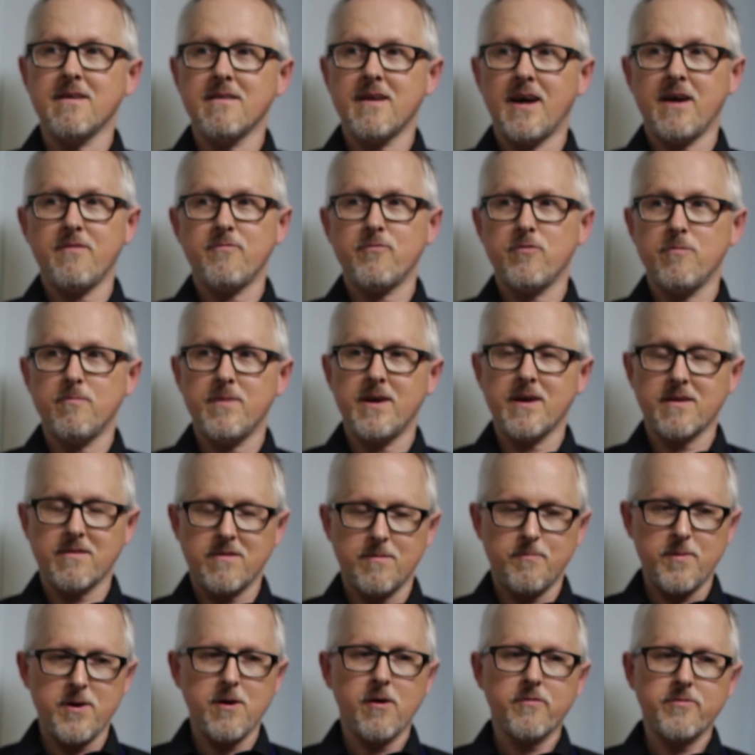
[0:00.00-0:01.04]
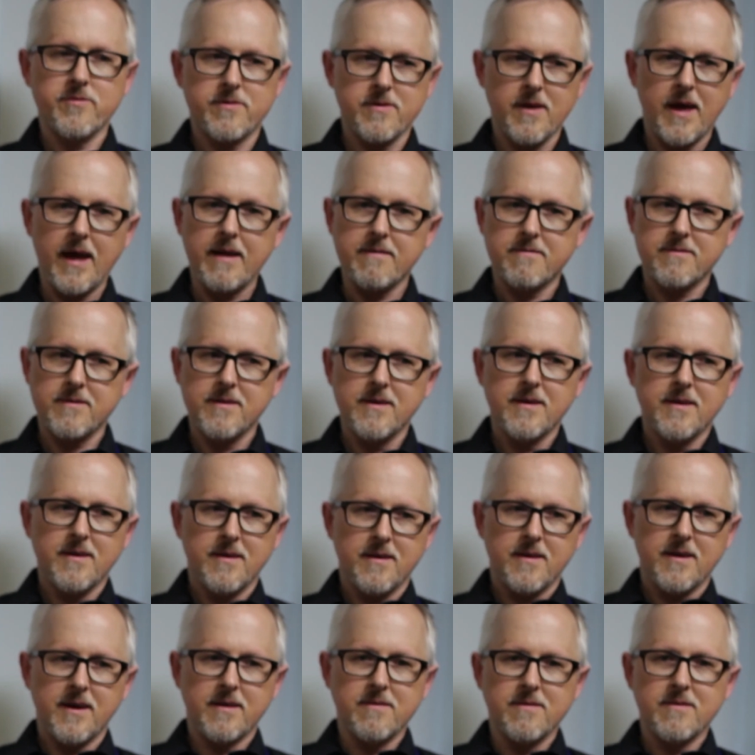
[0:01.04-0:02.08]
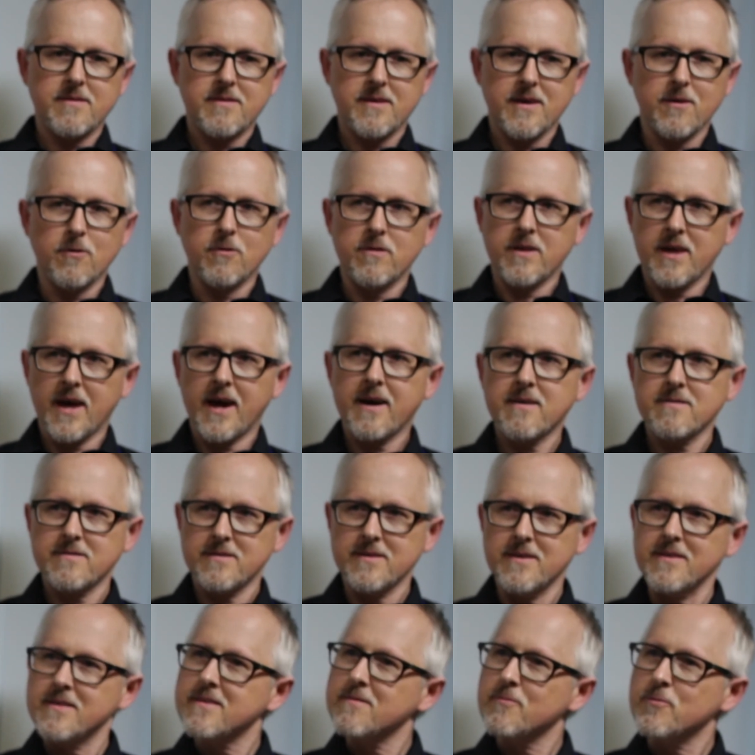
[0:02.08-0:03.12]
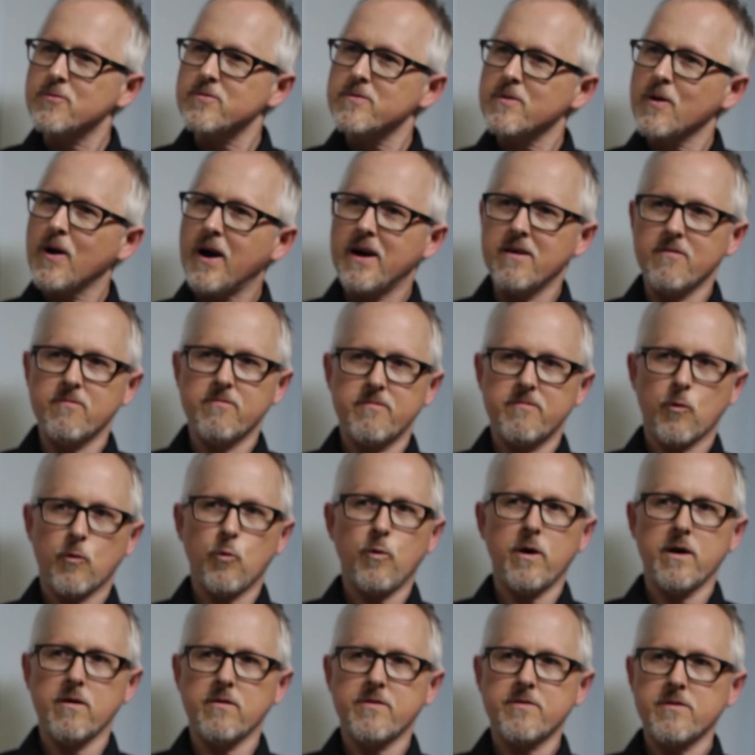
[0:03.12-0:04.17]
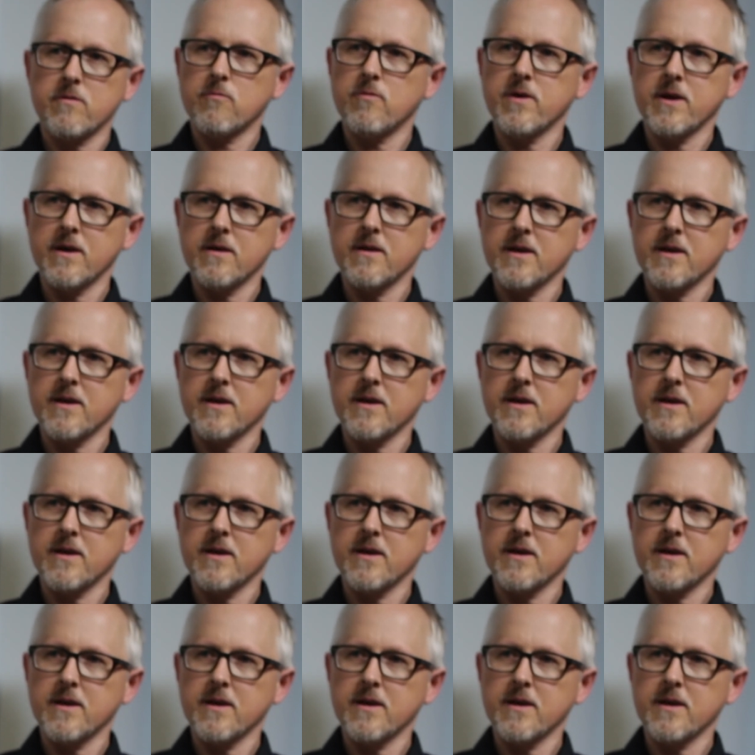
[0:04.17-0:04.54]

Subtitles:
I have to admit, to be on set and see all the actors was quite surreal.